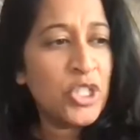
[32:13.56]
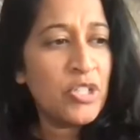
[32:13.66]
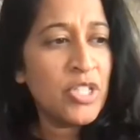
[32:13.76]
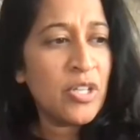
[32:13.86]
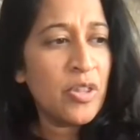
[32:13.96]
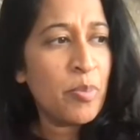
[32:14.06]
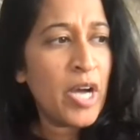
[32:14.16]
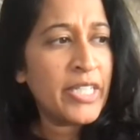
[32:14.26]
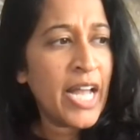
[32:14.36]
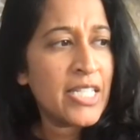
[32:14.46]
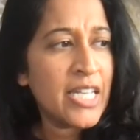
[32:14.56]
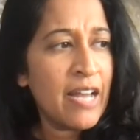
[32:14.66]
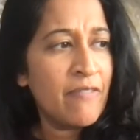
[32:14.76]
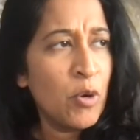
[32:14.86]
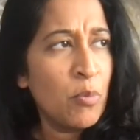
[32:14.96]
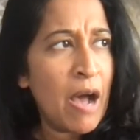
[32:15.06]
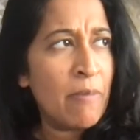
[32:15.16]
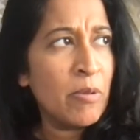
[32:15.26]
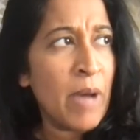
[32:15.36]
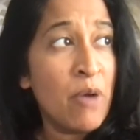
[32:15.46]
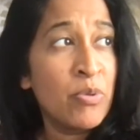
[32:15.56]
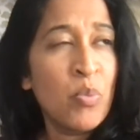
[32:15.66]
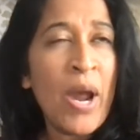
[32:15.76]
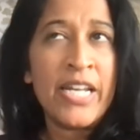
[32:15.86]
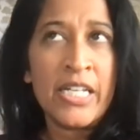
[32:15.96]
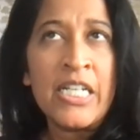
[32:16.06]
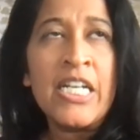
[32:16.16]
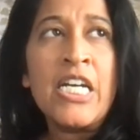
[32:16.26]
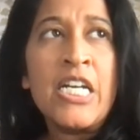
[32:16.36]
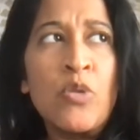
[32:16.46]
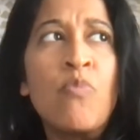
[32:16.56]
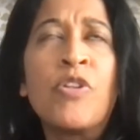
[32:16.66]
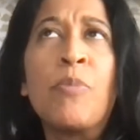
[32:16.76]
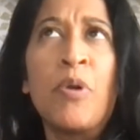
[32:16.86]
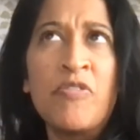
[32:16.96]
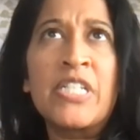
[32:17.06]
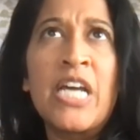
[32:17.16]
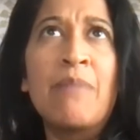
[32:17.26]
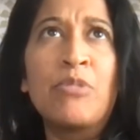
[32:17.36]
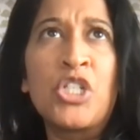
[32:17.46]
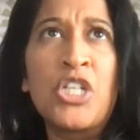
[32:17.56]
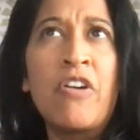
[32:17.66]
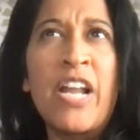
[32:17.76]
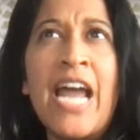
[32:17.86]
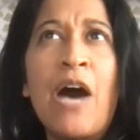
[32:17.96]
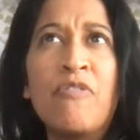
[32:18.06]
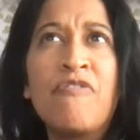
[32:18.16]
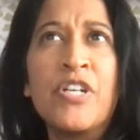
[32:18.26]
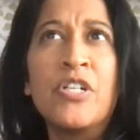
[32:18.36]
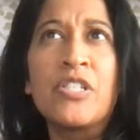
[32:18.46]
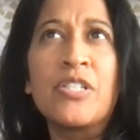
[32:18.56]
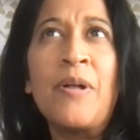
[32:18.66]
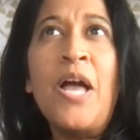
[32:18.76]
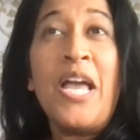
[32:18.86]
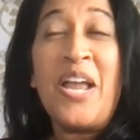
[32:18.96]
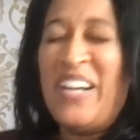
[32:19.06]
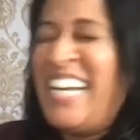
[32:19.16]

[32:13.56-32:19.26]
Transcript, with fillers: shared this on the podcast, and I have no problem. I was waiting for the perfect time to share it, and now it, it feels here.